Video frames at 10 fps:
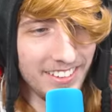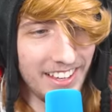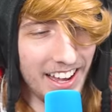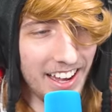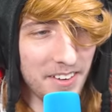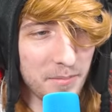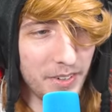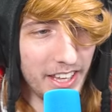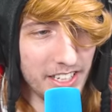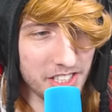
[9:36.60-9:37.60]
yeah,
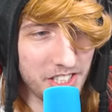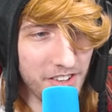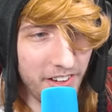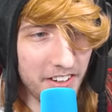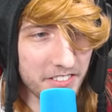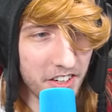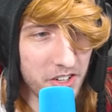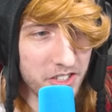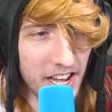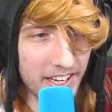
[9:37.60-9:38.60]
but they just developed a
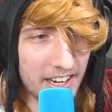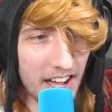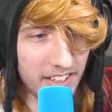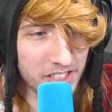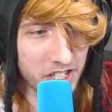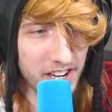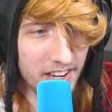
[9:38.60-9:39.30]
new technology